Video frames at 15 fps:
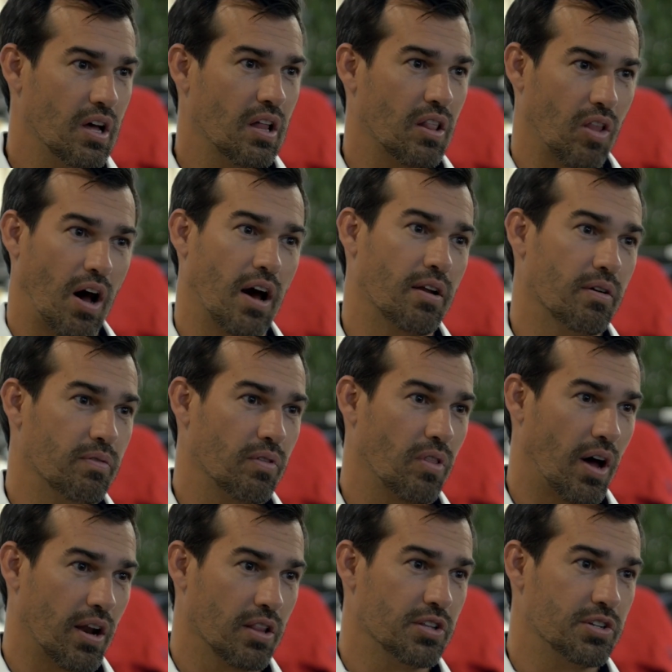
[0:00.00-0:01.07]
a lot of,
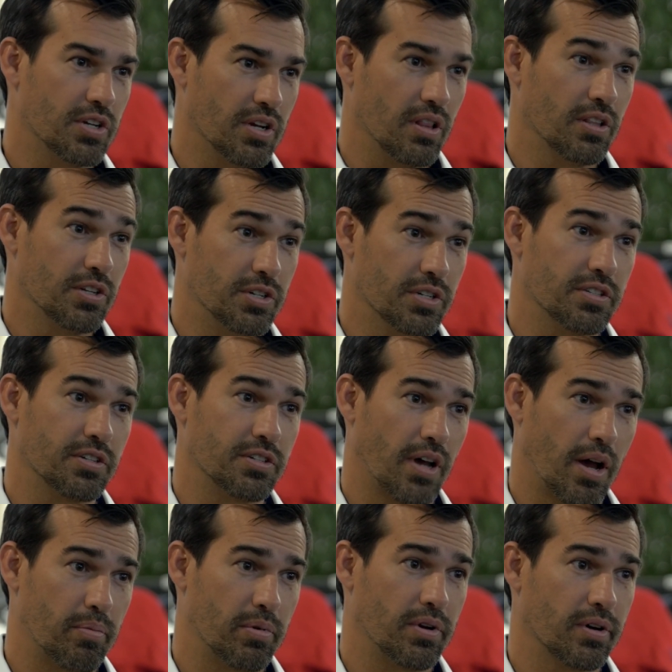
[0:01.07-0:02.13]
lot of log logistics happening